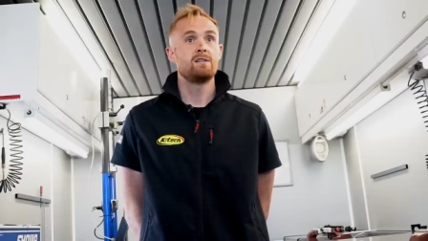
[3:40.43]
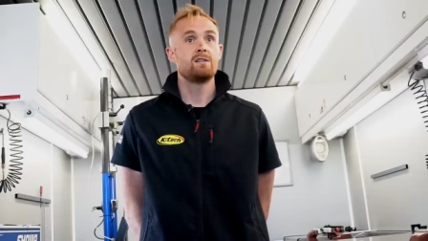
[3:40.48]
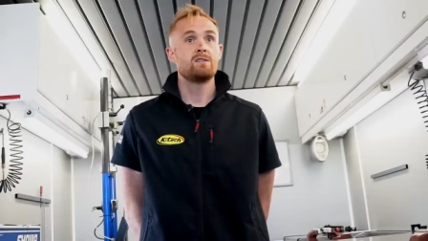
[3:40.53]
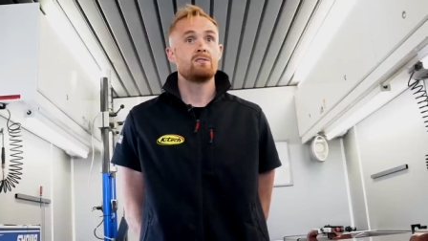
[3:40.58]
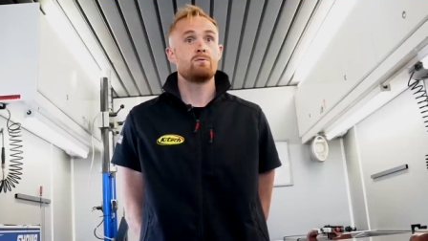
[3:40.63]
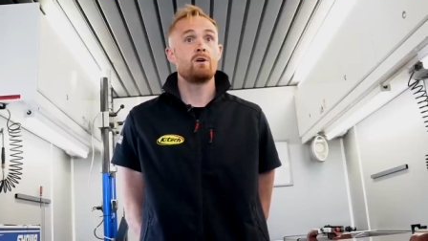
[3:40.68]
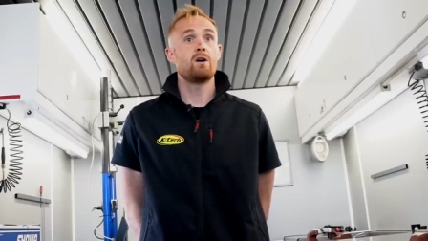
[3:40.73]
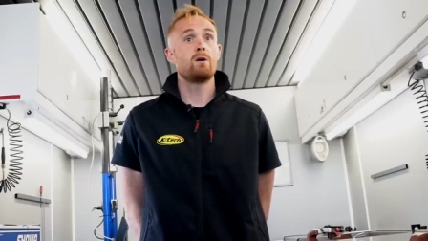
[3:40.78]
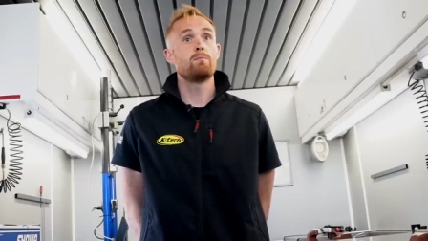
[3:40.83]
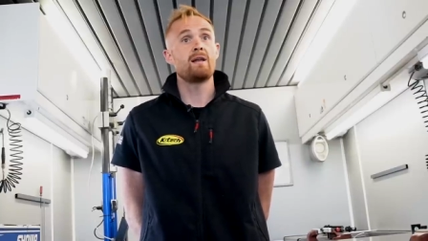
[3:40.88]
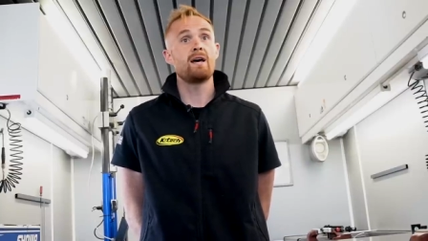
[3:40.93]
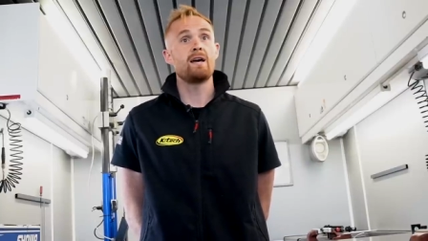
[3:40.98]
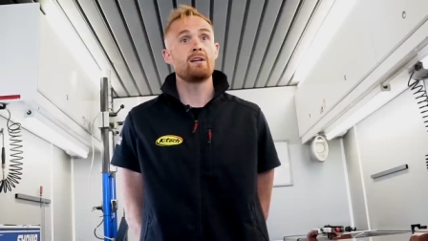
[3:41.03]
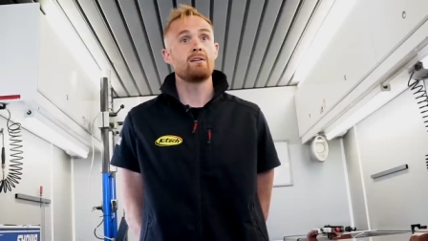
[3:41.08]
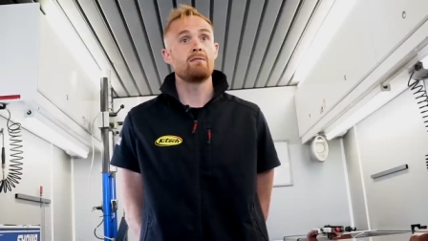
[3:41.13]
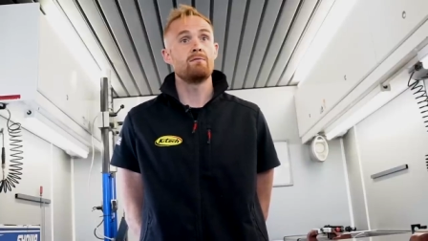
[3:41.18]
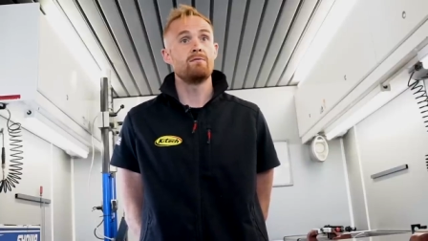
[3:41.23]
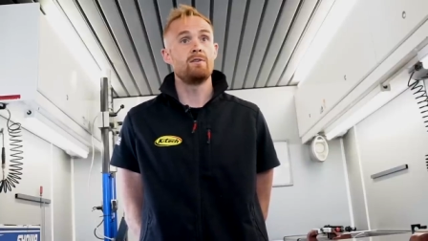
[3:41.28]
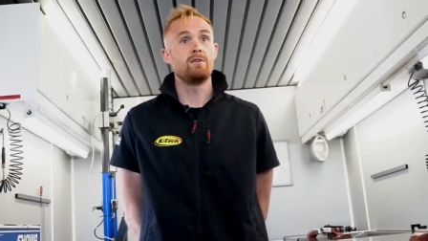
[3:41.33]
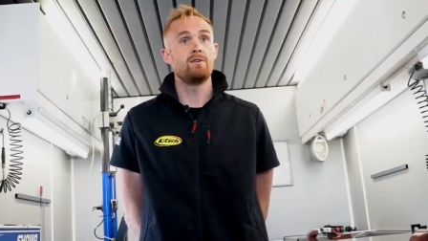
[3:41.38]
So our bladder
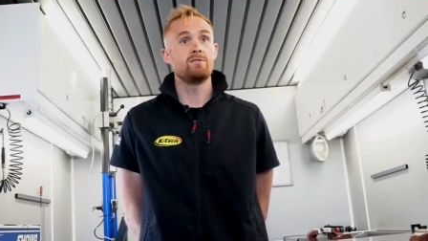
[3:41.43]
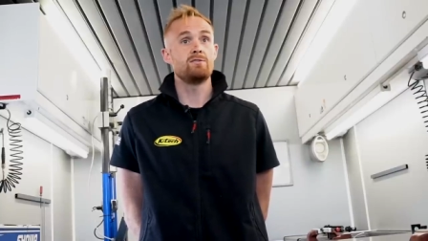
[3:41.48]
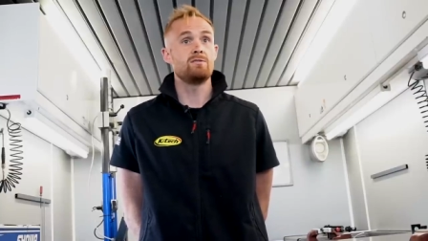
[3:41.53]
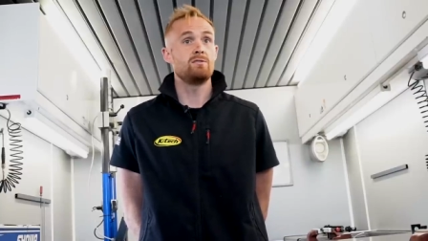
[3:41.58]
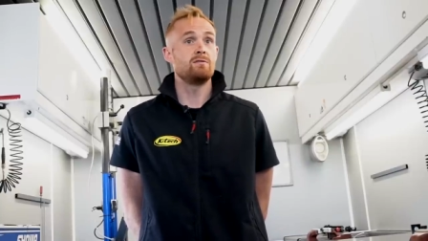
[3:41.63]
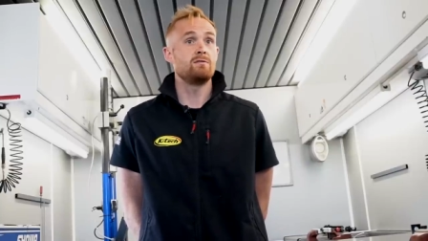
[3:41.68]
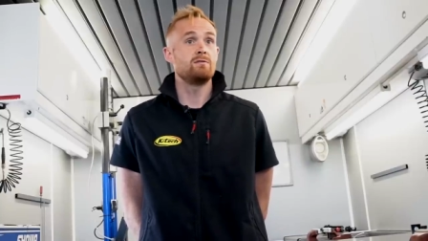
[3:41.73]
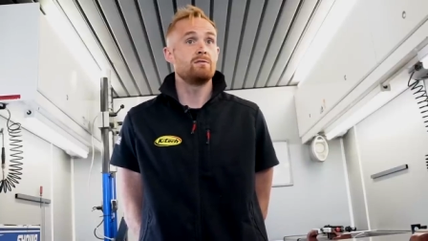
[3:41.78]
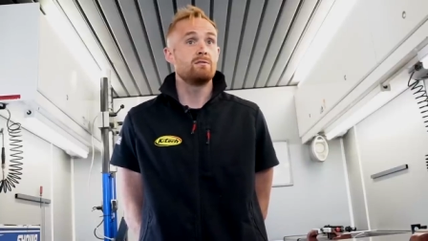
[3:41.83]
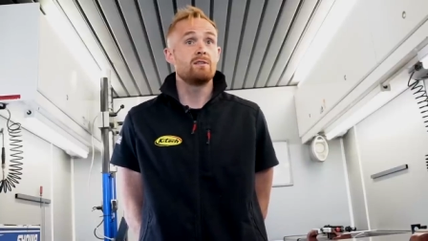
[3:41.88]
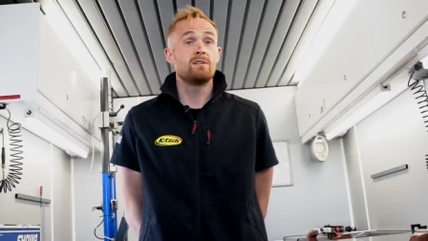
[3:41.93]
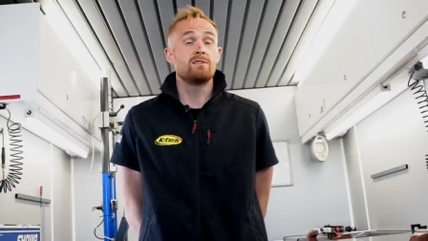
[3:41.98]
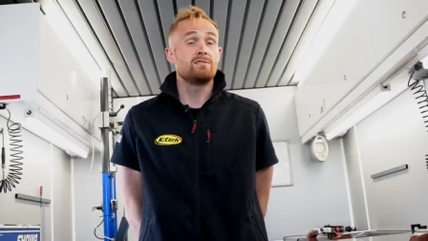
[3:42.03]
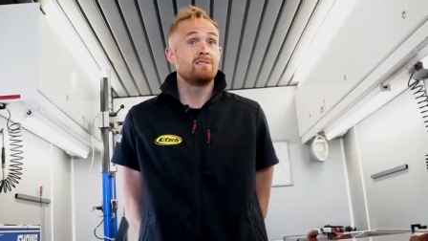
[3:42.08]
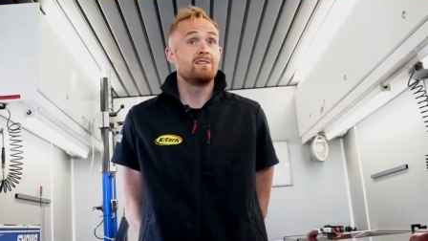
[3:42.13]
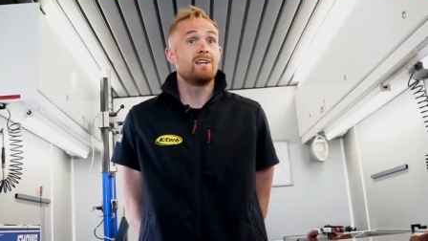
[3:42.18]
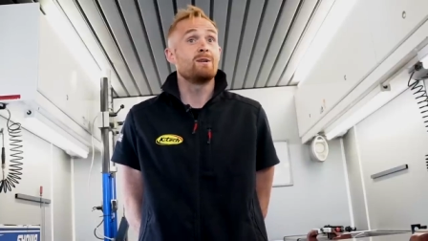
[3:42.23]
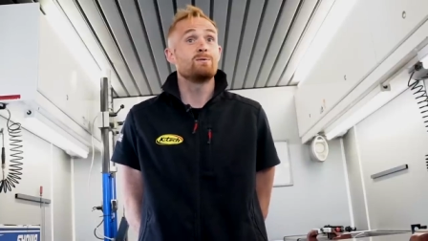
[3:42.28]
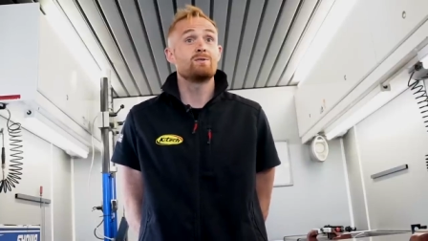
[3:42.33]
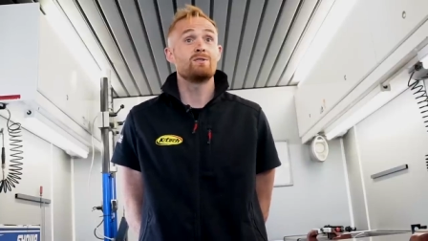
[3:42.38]
conversion, as
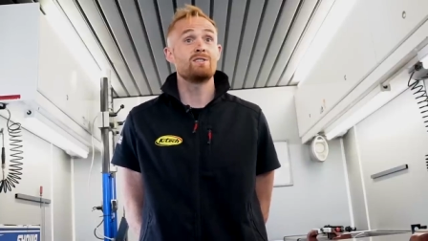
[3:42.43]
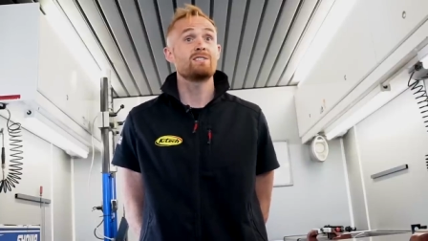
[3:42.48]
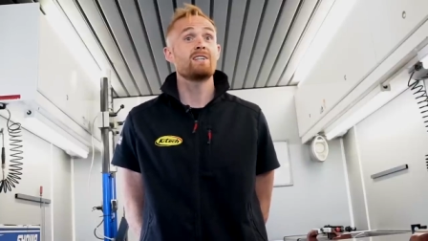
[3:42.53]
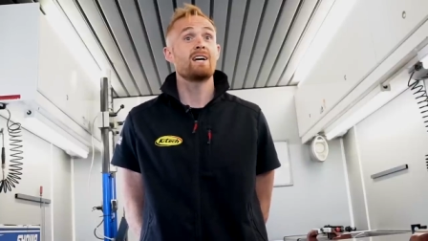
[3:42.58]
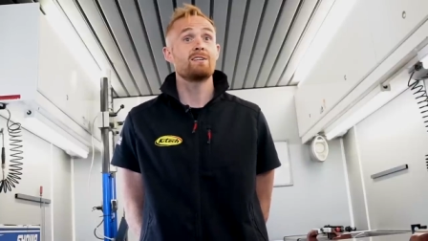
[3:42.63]
the name suggests,